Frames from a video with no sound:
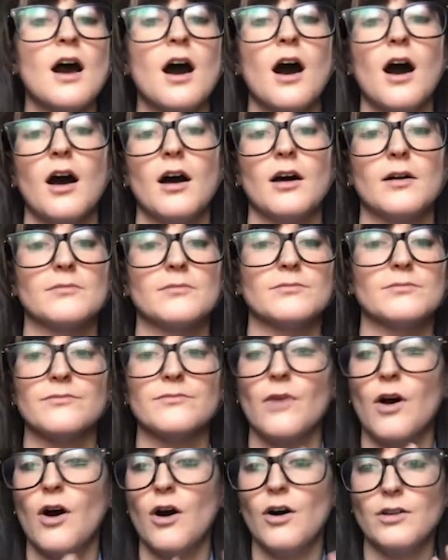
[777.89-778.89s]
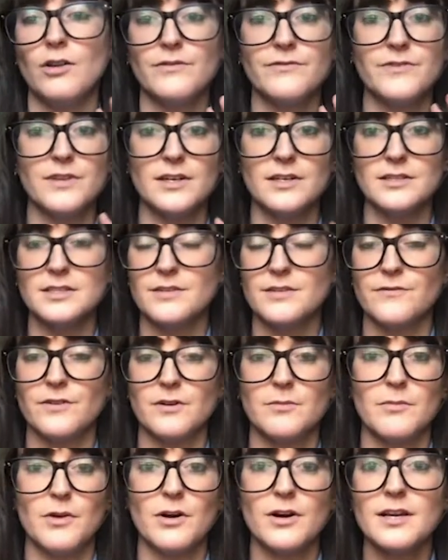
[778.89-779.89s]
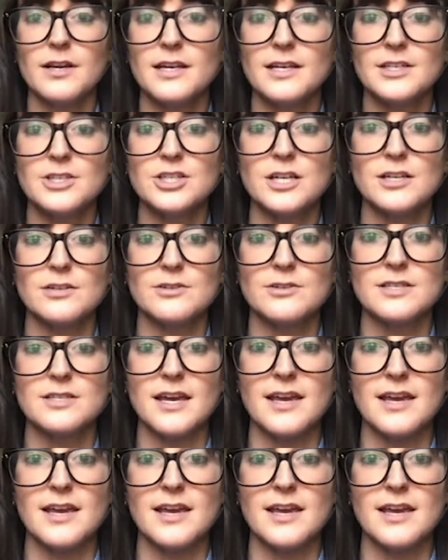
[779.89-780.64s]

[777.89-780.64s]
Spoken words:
all of the different marketing channels they